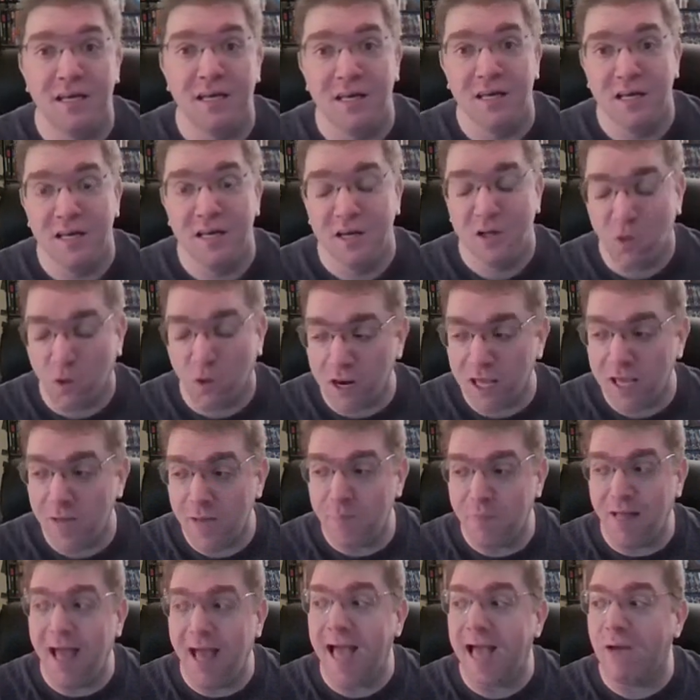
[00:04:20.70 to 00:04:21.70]
Claudia
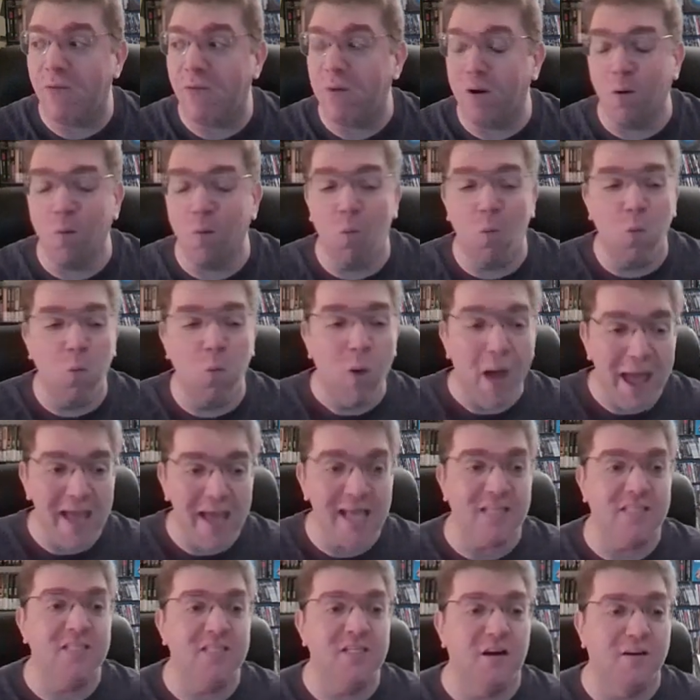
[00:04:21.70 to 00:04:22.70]
Black, what a
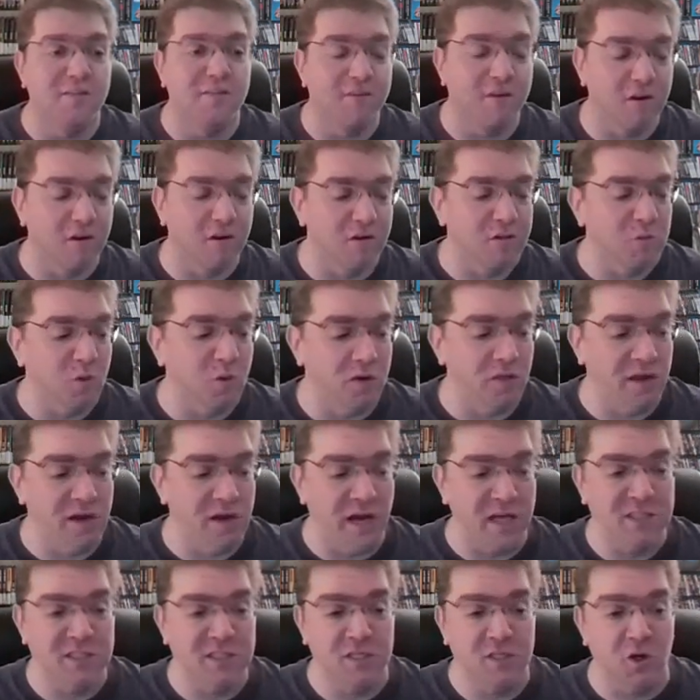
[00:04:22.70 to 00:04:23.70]
waste of her as one of the
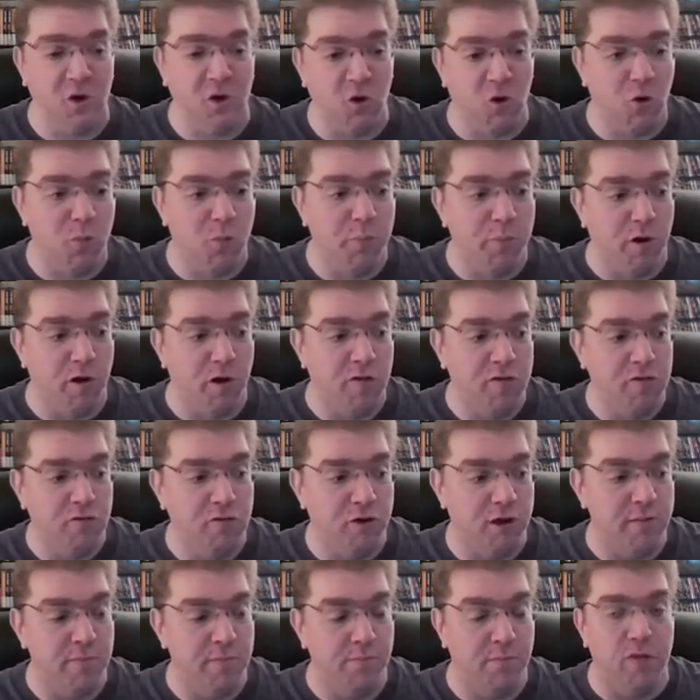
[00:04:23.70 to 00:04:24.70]
Night Sister Girl Boss
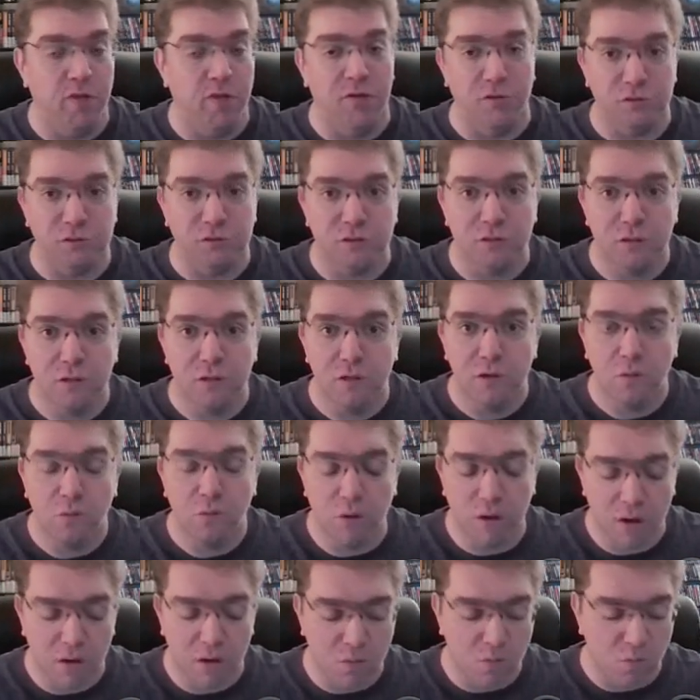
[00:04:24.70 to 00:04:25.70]
great mothers.
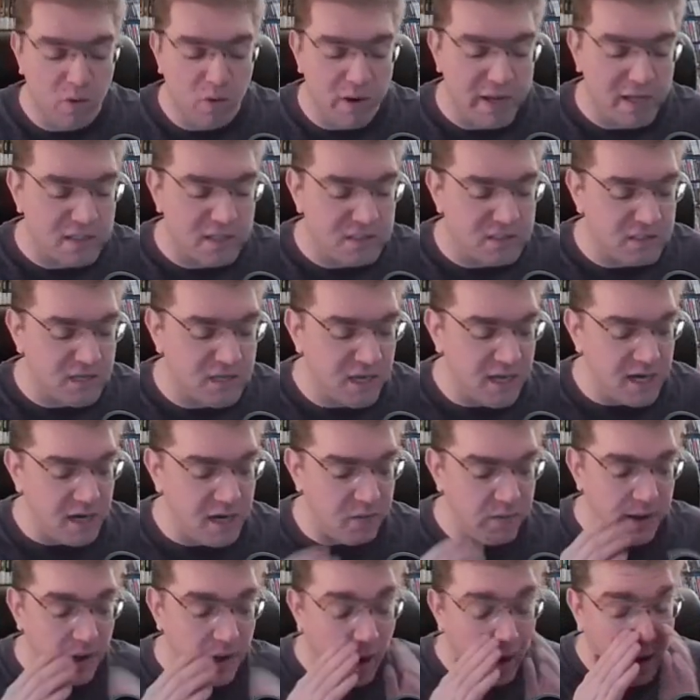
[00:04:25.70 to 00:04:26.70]
What a waste.
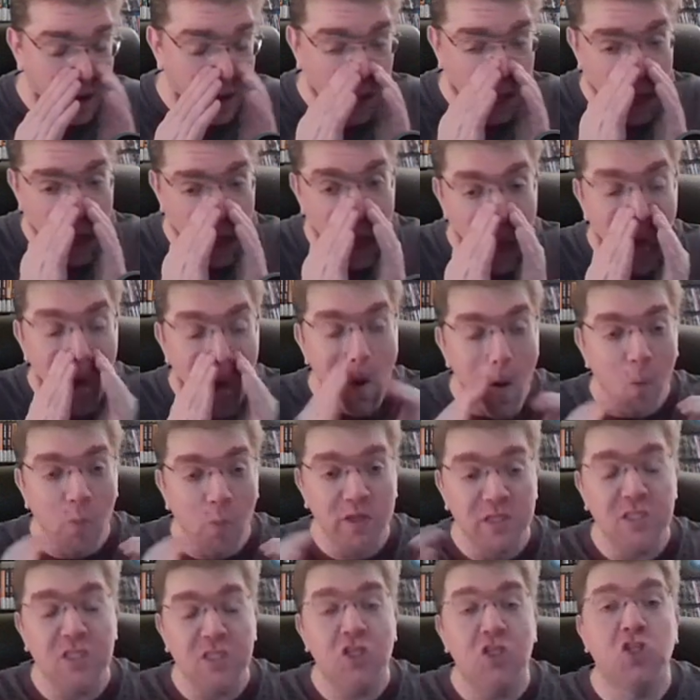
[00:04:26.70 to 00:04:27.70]
Anyway, okay. We
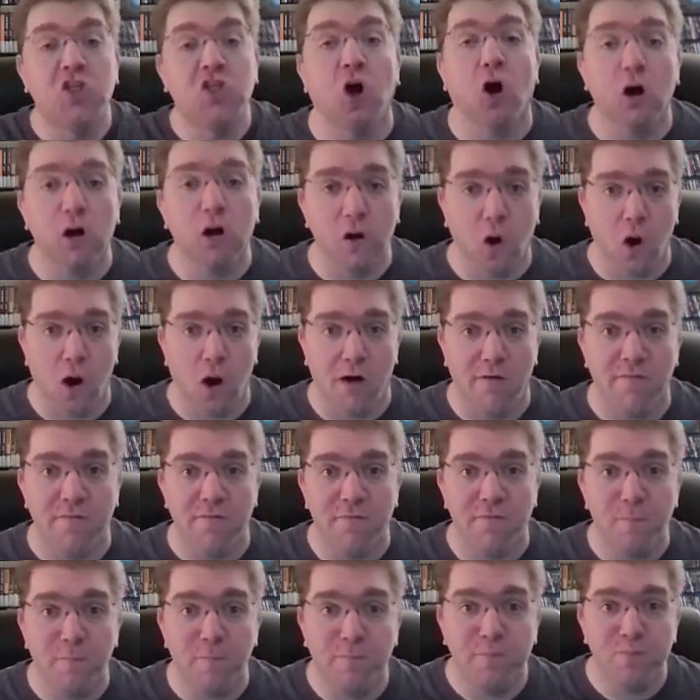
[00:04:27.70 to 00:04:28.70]
start off
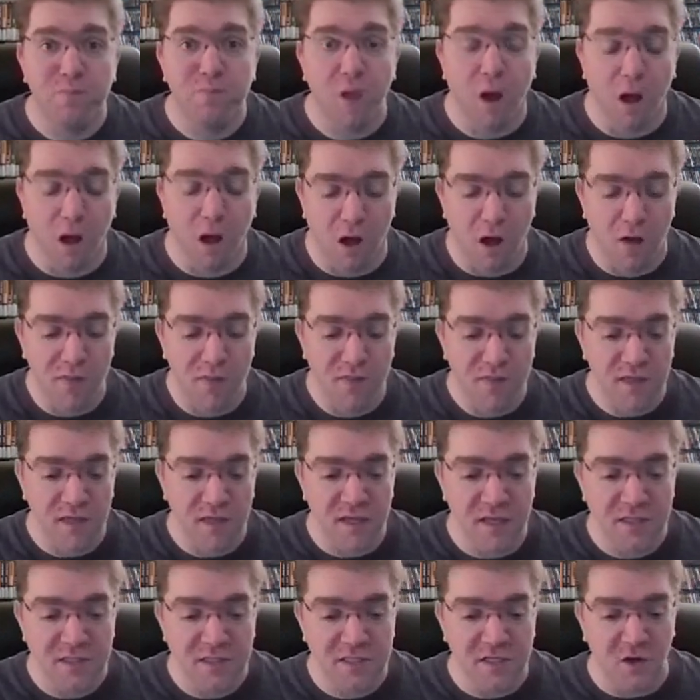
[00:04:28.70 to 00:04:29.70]

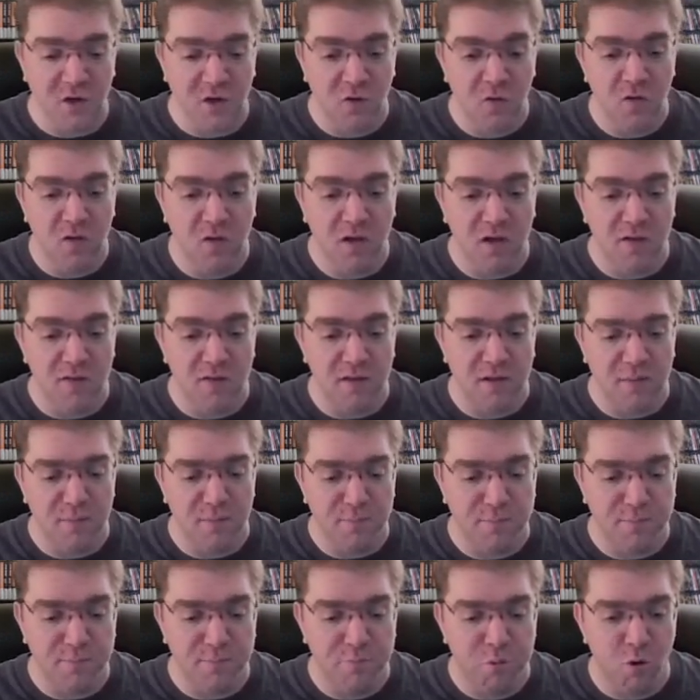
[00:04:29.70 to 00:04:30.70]
still on the
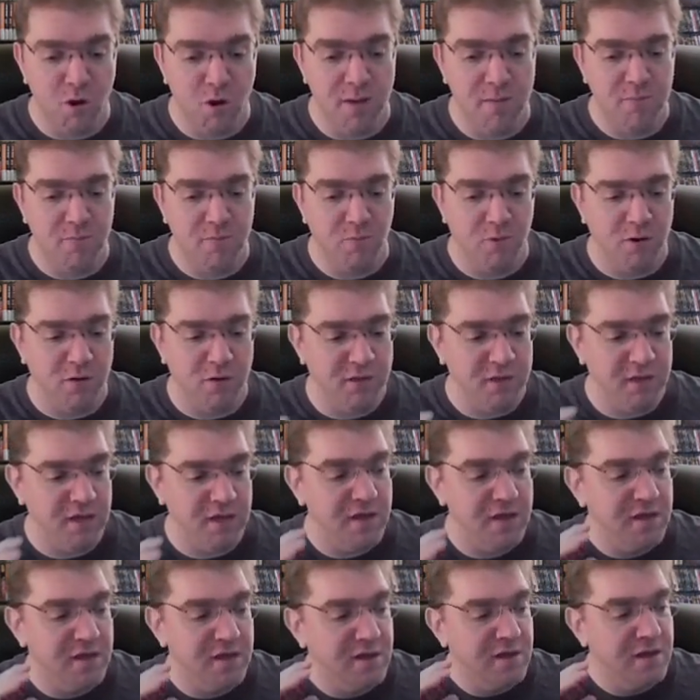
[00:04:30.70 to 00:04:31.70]
point where
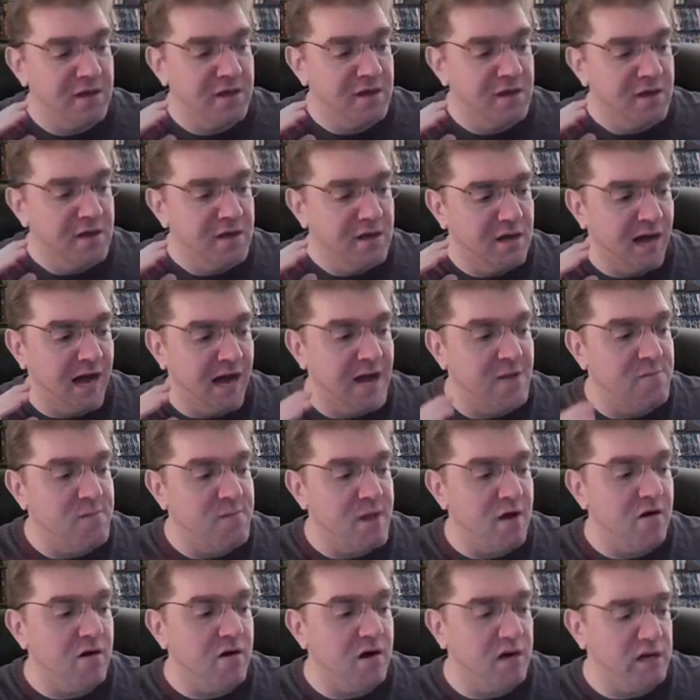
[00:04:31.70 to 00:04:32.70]
the
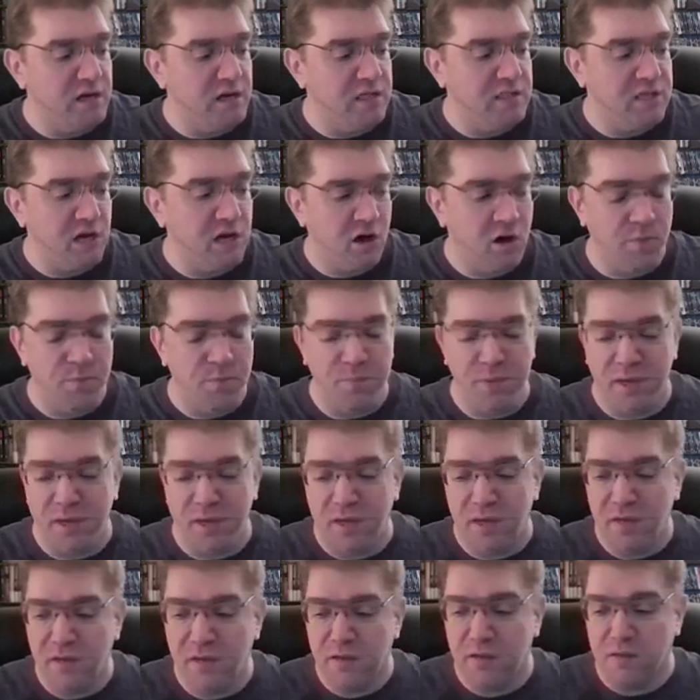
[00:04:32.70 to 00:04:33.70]
Chimera is
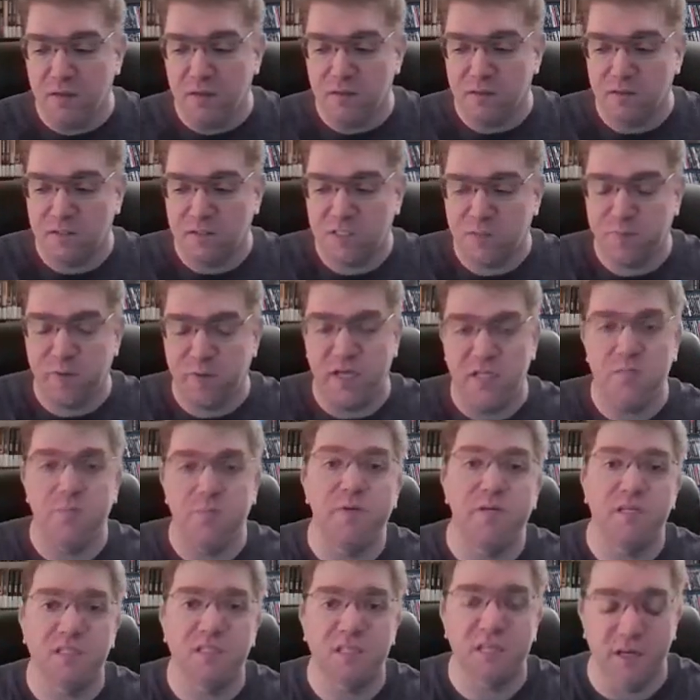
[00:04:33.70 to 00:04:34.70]
humping Space
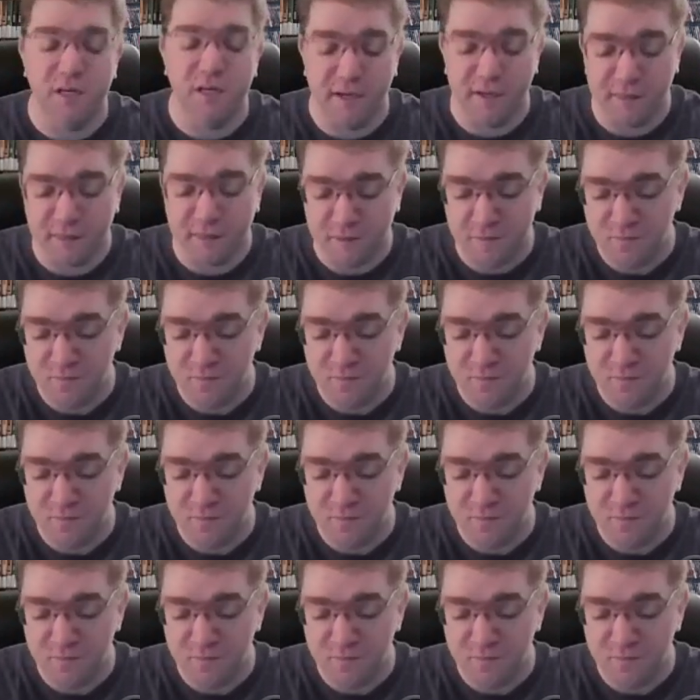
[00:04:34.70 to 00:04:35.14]
Minister Tirith.